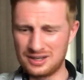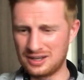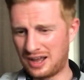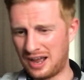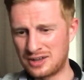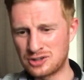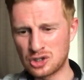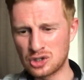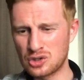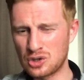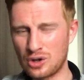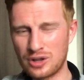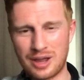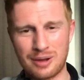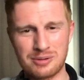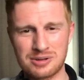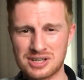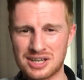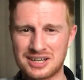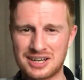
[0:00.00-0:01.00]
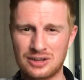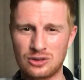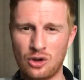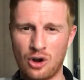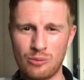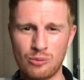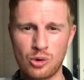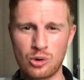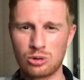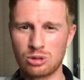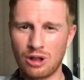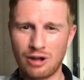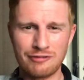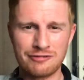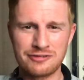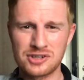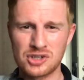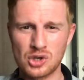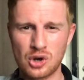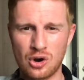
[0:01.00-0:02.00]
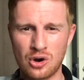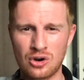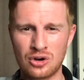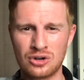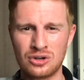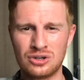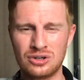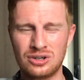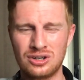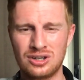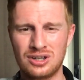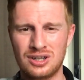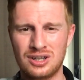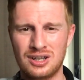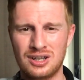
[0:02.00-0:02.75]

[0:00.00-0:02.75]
Yeah, I just thought that was like a normal love song.